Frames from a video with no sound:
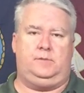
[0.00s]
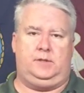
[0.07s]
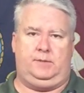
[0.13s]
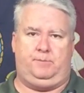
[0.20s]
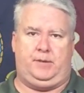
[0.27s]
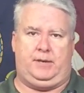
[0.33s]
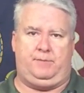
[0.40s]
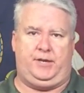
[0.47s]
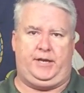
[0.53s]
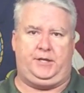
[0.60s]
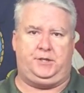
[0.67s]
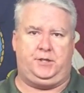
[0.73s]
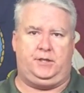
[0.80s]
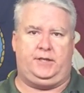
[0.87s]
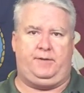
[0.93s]

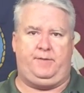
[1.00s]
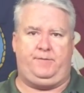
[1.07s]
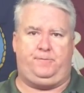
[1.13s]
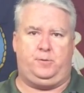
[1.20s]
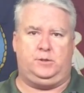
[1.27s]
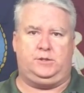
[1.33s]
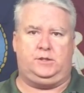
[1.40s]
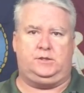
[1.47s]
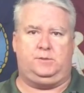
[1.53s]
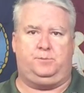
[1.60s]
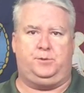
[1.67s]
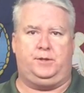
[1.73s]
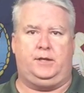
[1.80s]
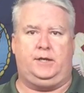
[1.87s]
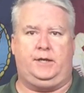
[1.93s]
abomination they force us to
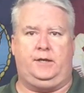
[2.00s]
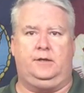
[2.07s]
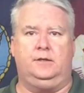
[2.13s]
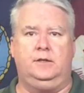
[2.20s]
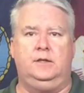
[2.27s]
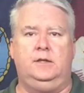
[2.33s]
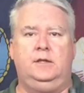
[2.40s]
put on here.